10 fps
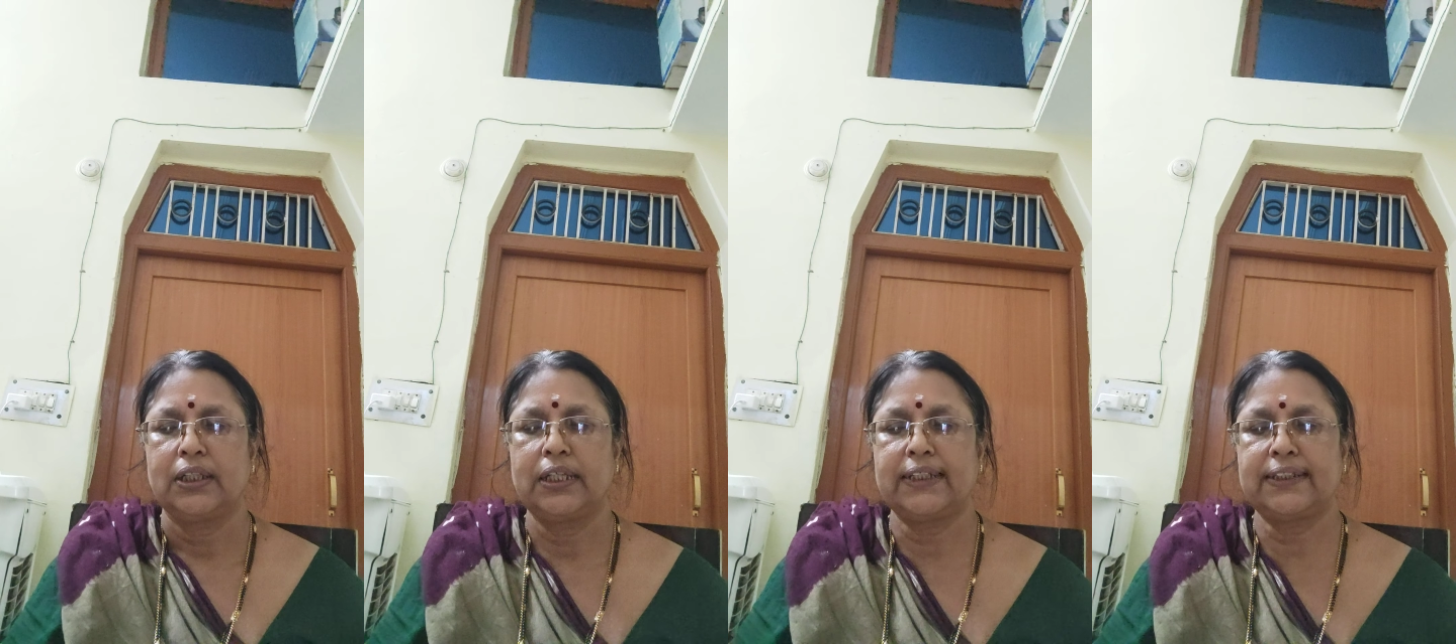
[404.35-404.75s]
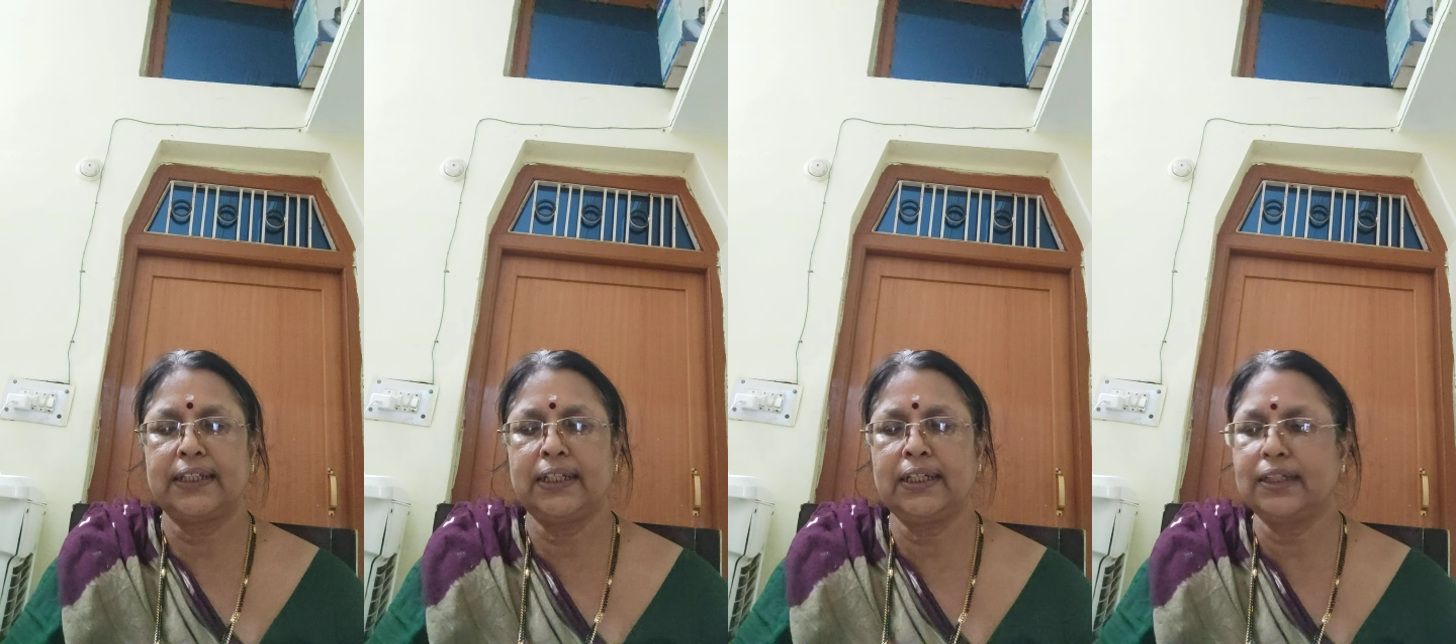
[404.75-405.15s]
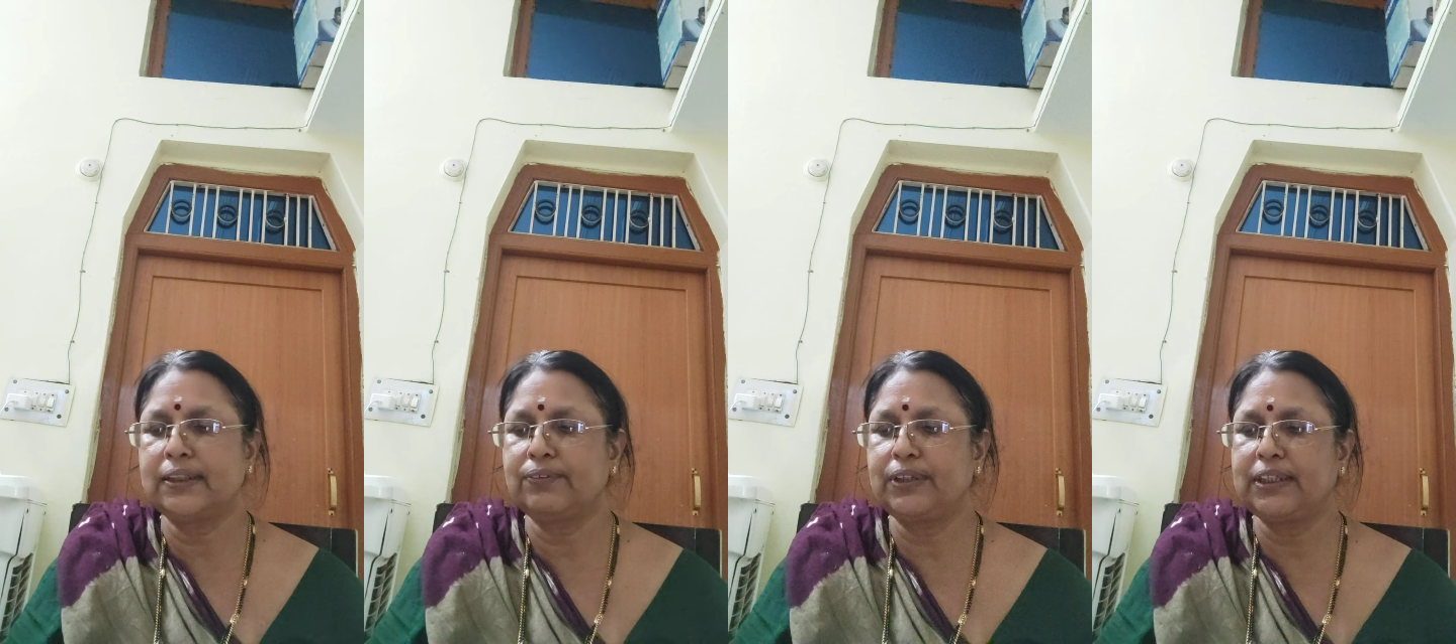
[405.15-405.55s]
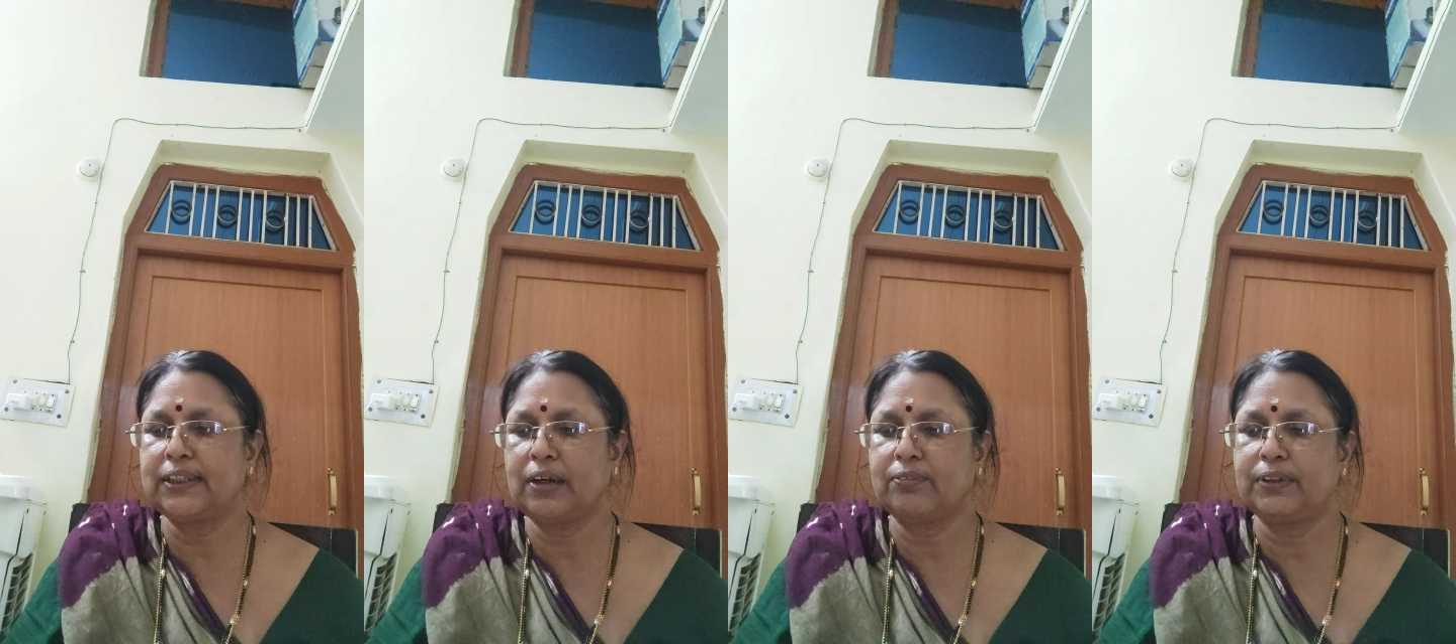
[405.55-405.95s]
Their selling
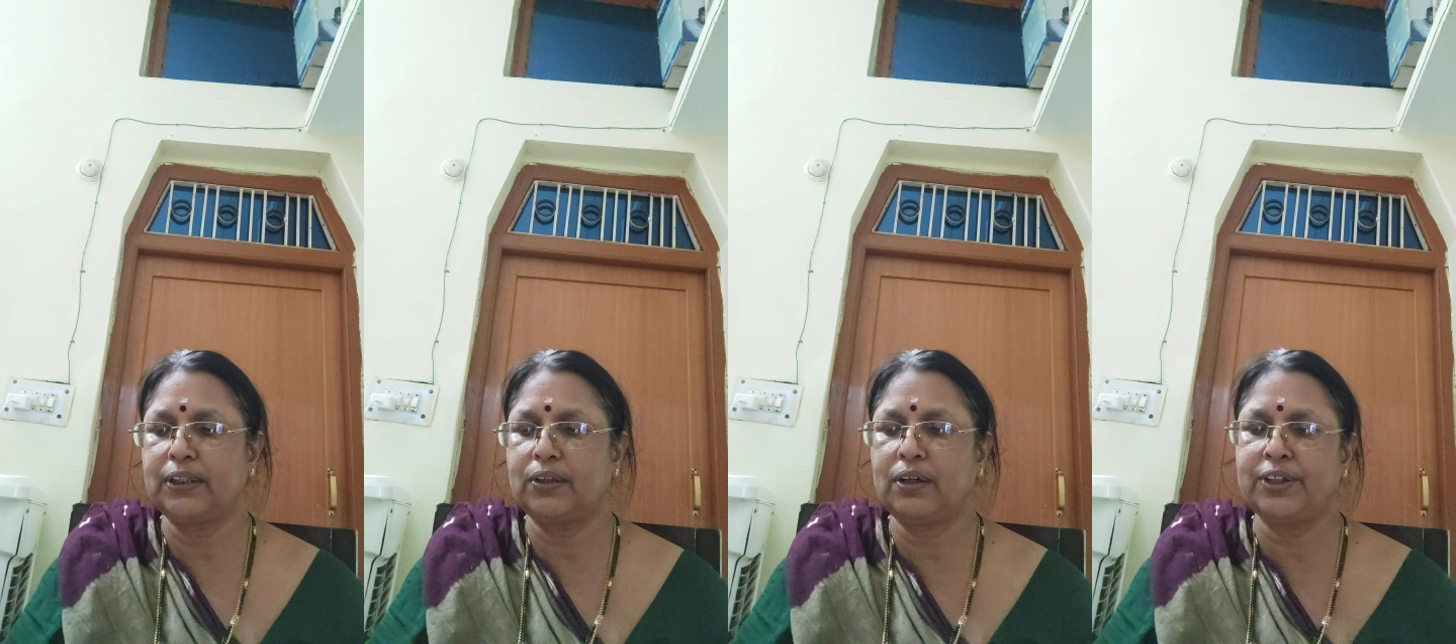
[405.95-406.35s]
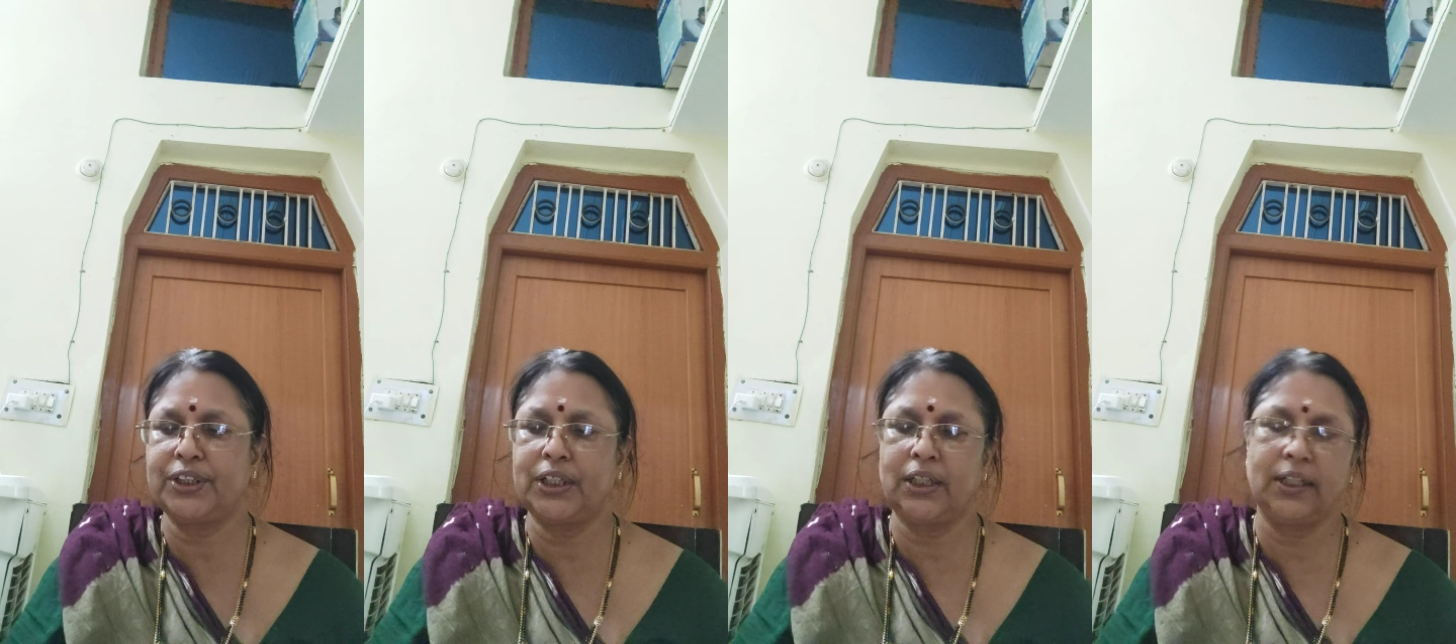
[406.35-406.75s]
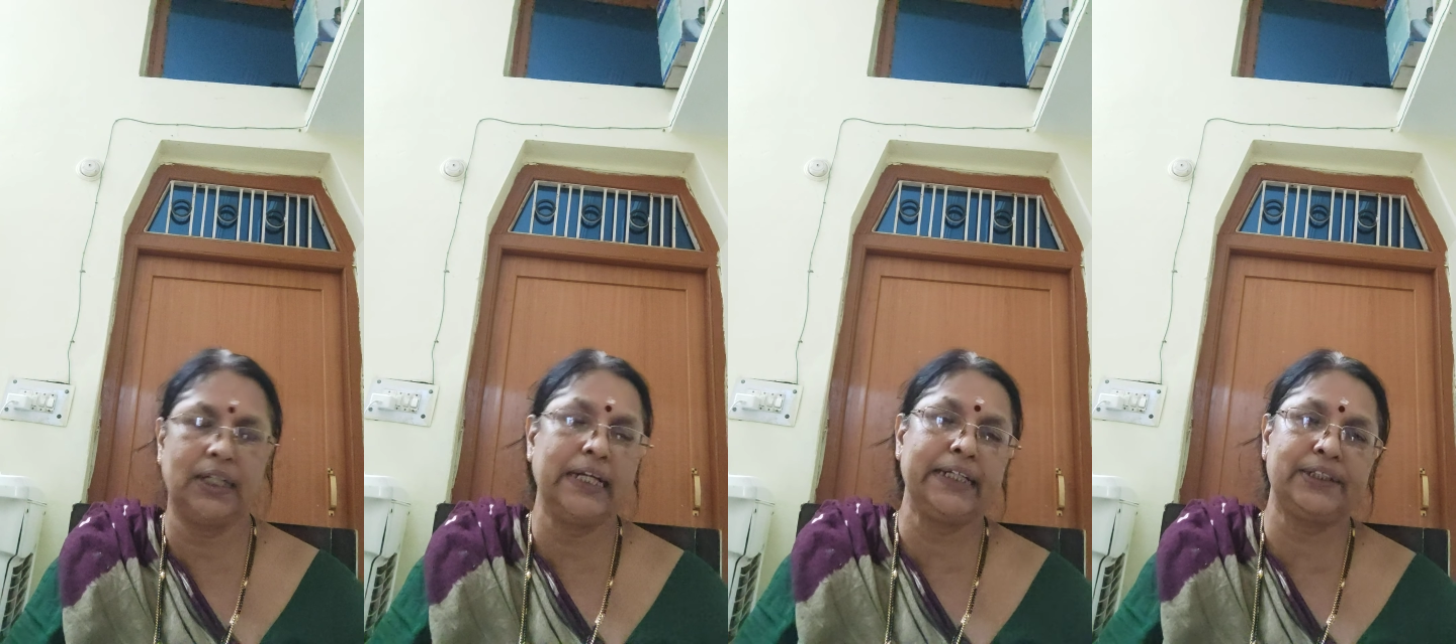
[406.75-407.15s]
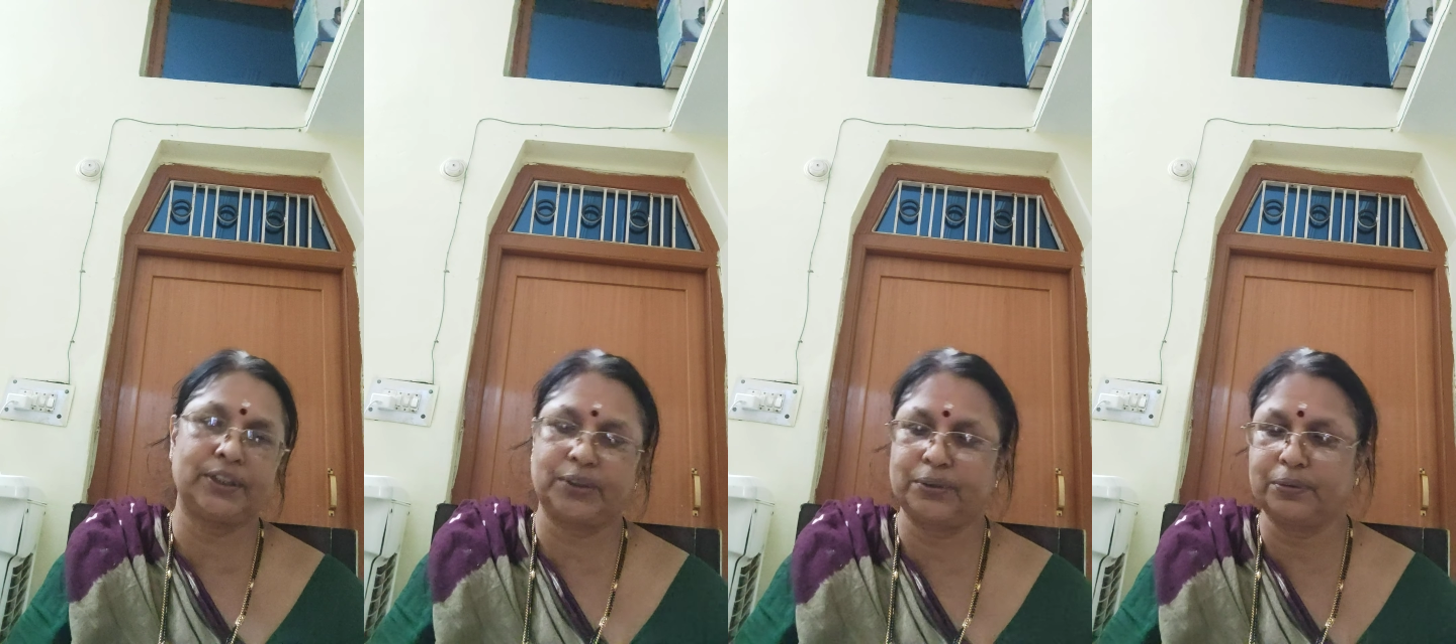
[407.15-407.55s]
activities have been largely
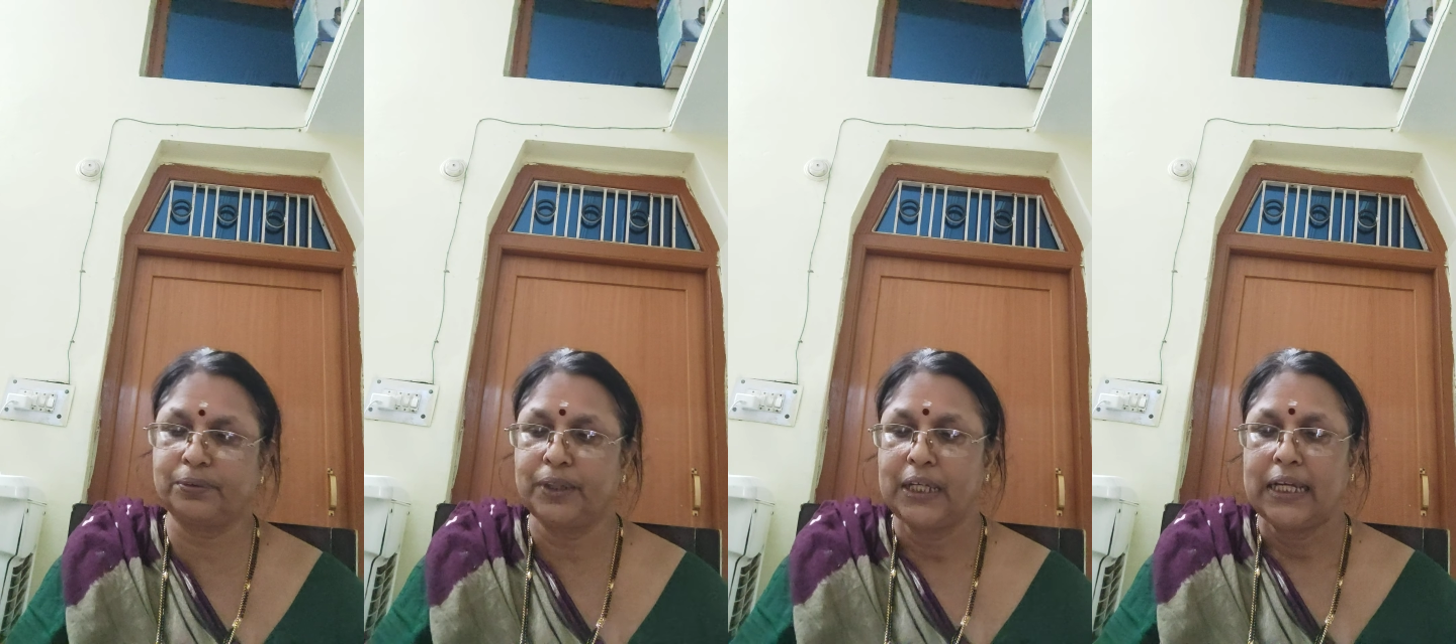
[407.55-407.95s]
related to